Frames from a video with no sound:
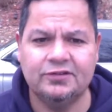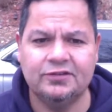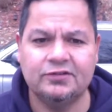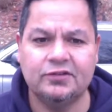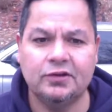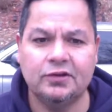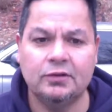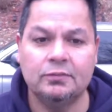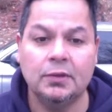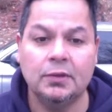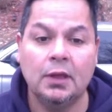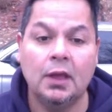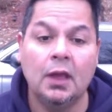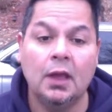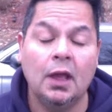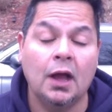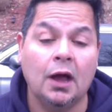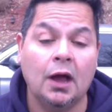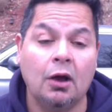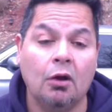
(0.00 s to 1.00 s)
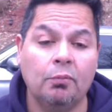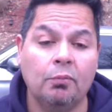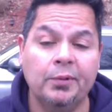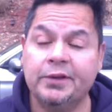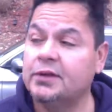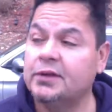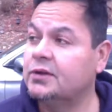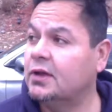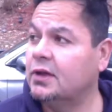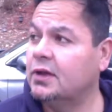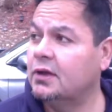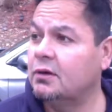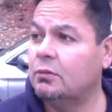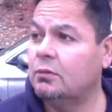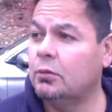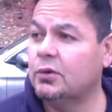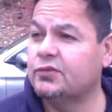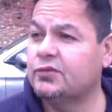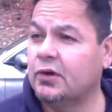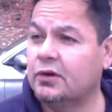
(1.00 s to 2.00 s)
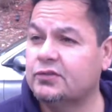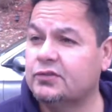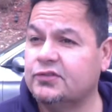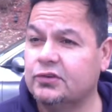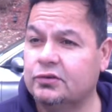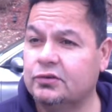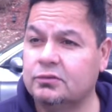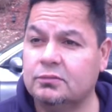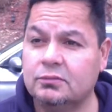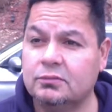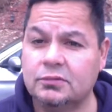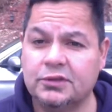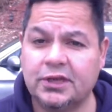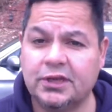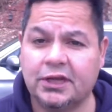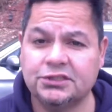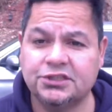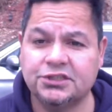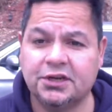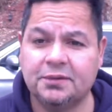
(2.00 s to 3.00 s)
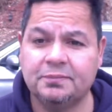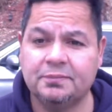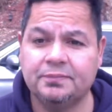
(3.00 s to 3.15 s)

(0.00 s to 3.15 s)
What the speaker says: So I hope we can we'll talk soon and catch up.